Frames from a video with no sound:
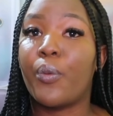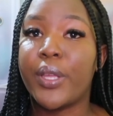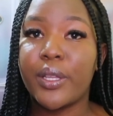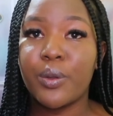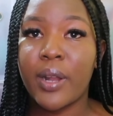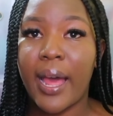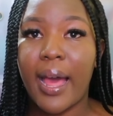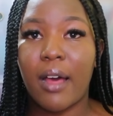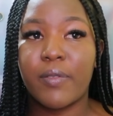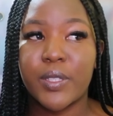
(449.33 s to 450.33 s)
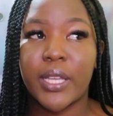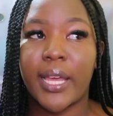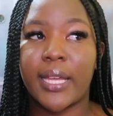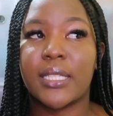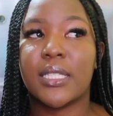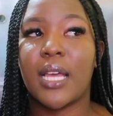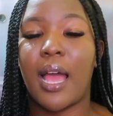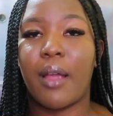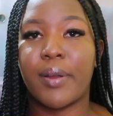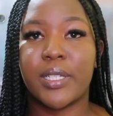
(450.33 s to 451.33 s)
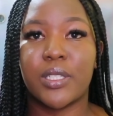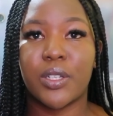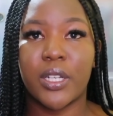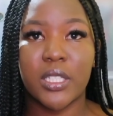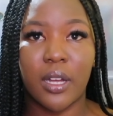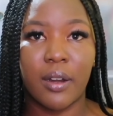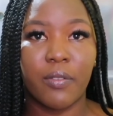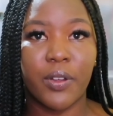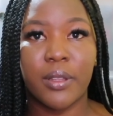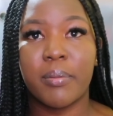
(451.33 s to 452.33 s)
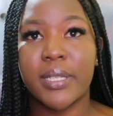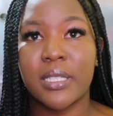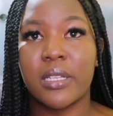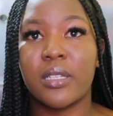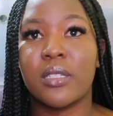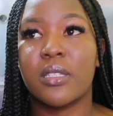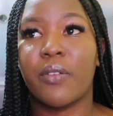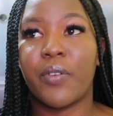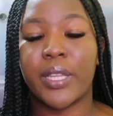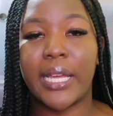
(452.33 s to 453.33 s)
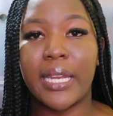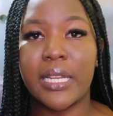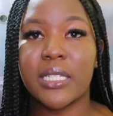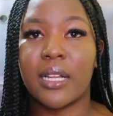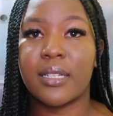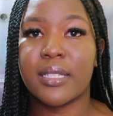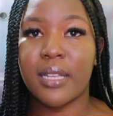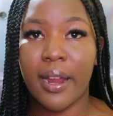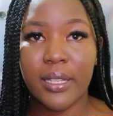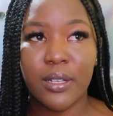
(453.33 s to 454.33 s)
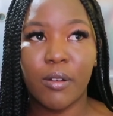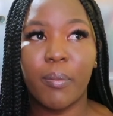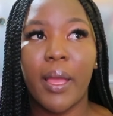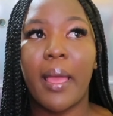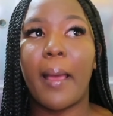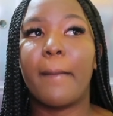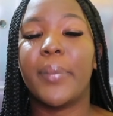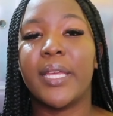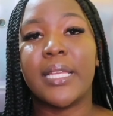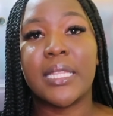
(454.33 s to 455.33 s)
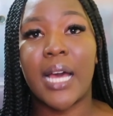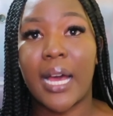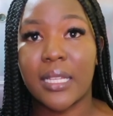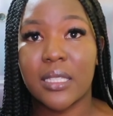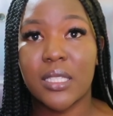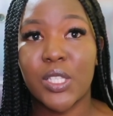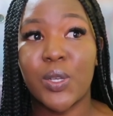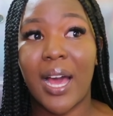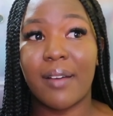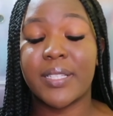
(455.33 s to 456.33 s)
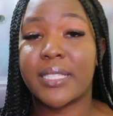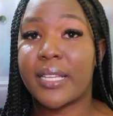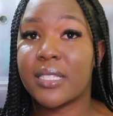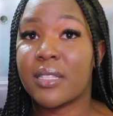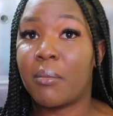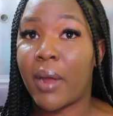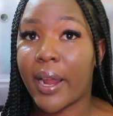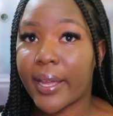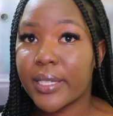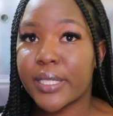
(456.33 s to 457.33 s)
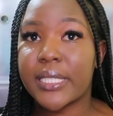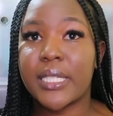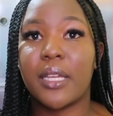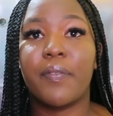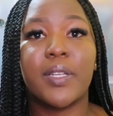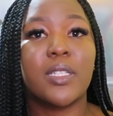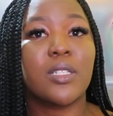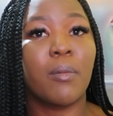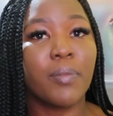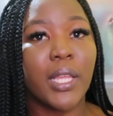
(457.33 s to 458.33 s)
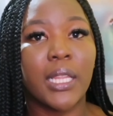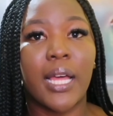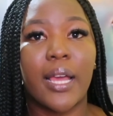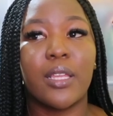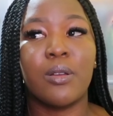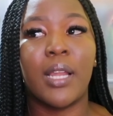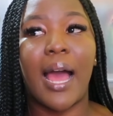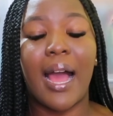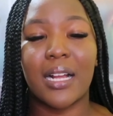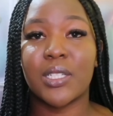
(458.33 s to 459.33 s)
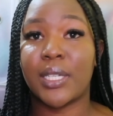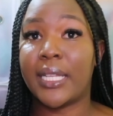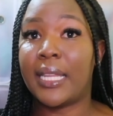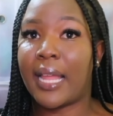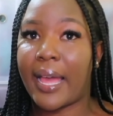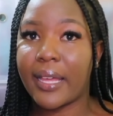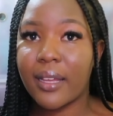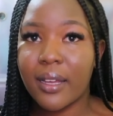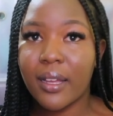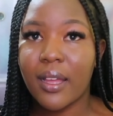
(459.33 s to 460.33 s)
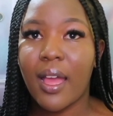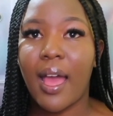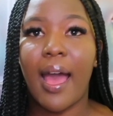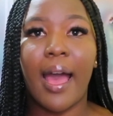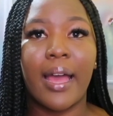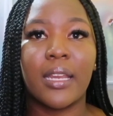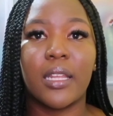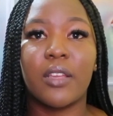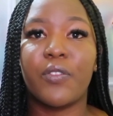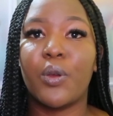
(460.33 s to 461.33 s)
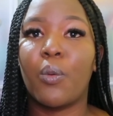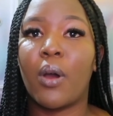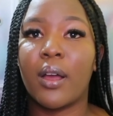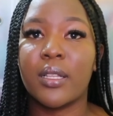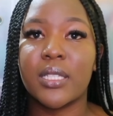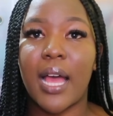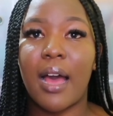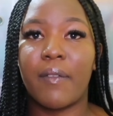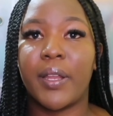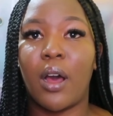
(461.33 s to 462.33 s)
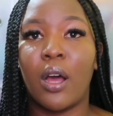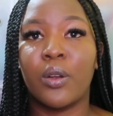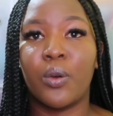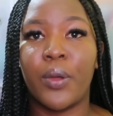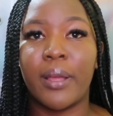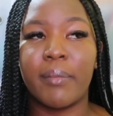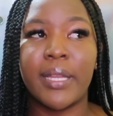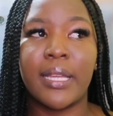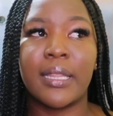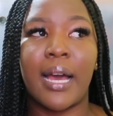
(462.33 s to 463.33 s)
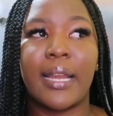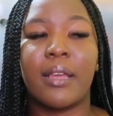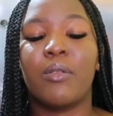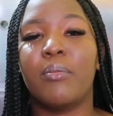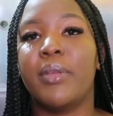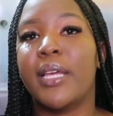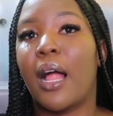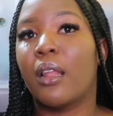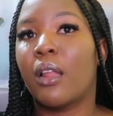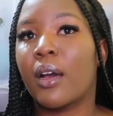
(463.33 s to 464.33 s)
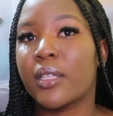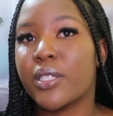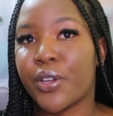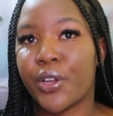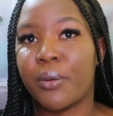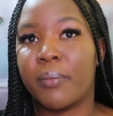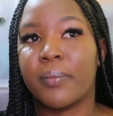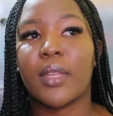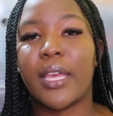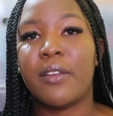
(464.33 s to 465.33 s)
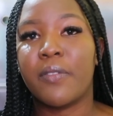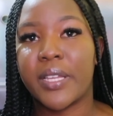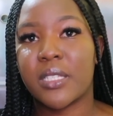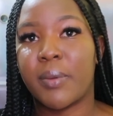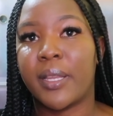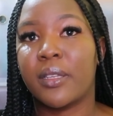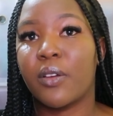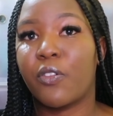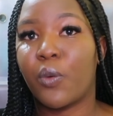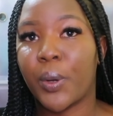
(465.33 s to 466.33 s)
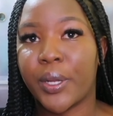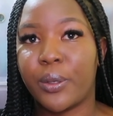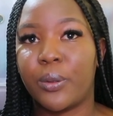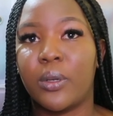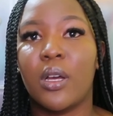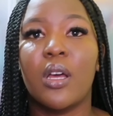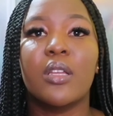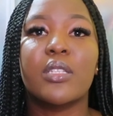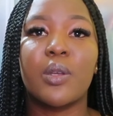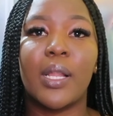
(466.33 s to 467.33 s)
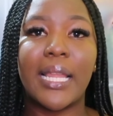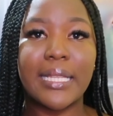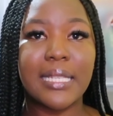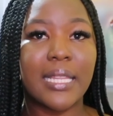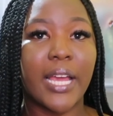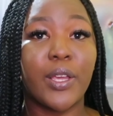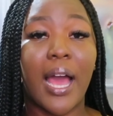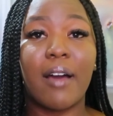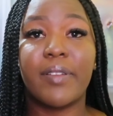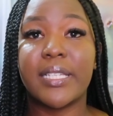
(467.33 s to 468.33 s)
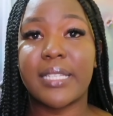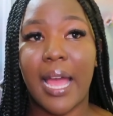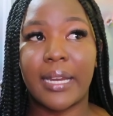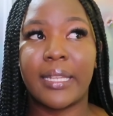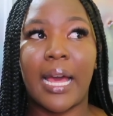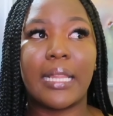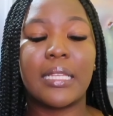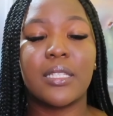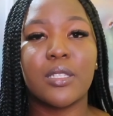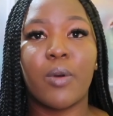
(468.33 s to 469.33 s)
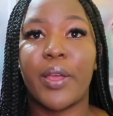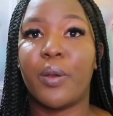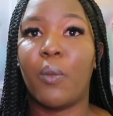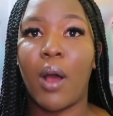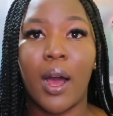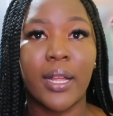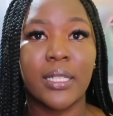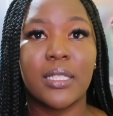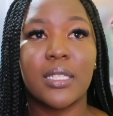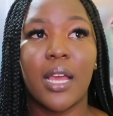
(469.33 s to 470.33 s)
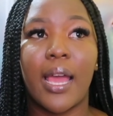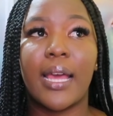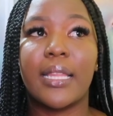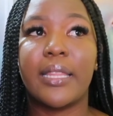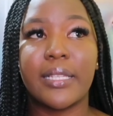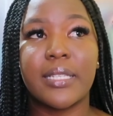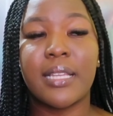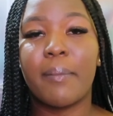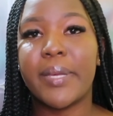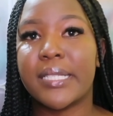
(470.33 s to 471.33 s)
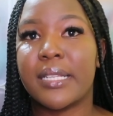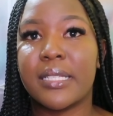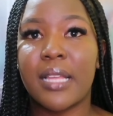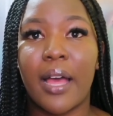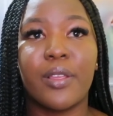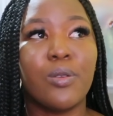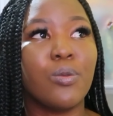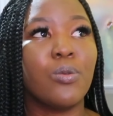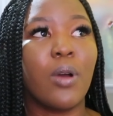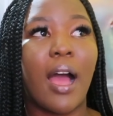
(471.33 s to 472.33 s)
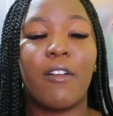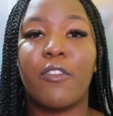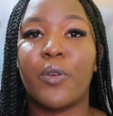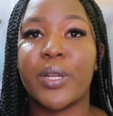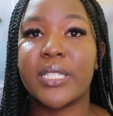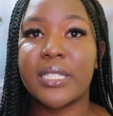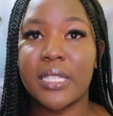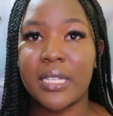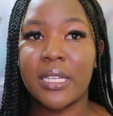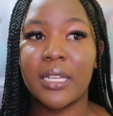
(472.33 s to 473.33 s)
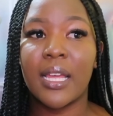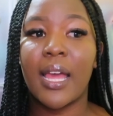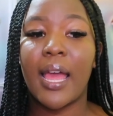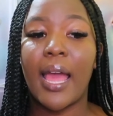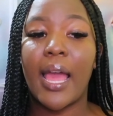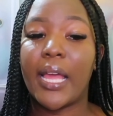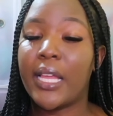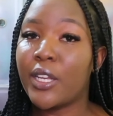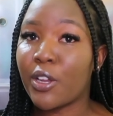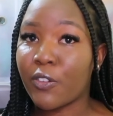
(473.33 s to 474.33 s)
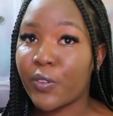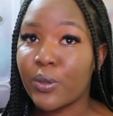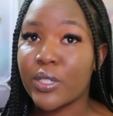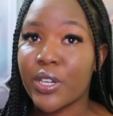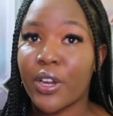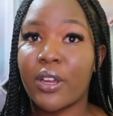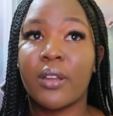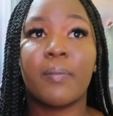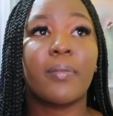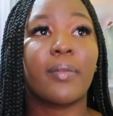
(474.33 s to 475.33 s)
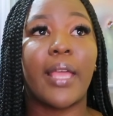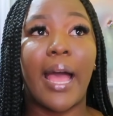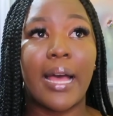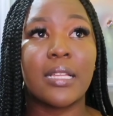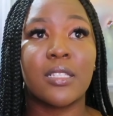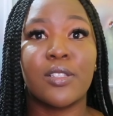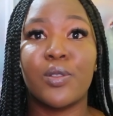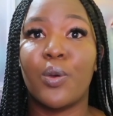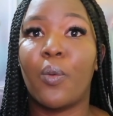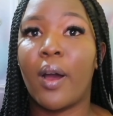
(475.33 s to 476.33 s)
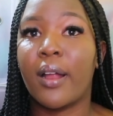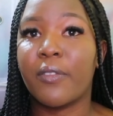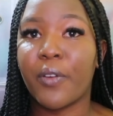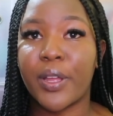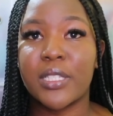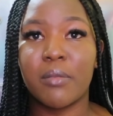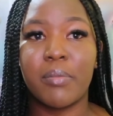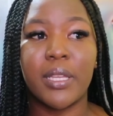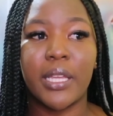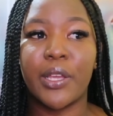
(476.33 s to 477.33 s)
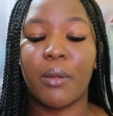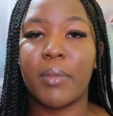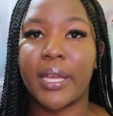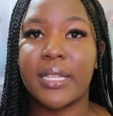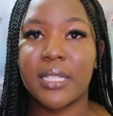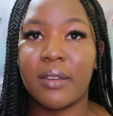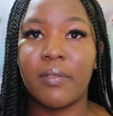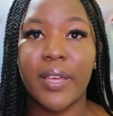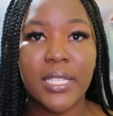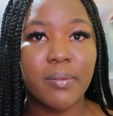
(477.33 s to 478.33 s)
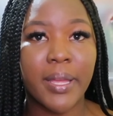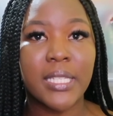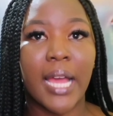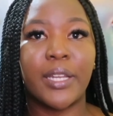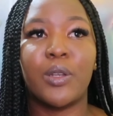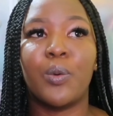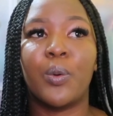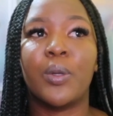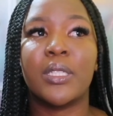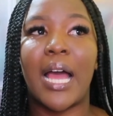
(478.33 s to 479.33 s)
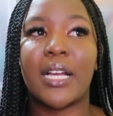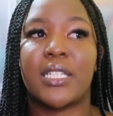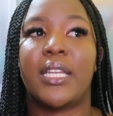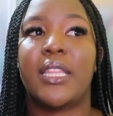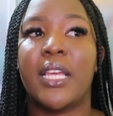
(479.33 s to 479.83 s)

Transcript: We do not have to get a registration for the business for the initial startup, being that you have to test the market to see if it's something that you'll actually like and if you want to have it ongoing, meaning that it will be a long-term investment for you. So let's say that you have decided that this is what you want, this is a business that you have foreseen in your future as you want for it to be your biggest investment, and you don't actually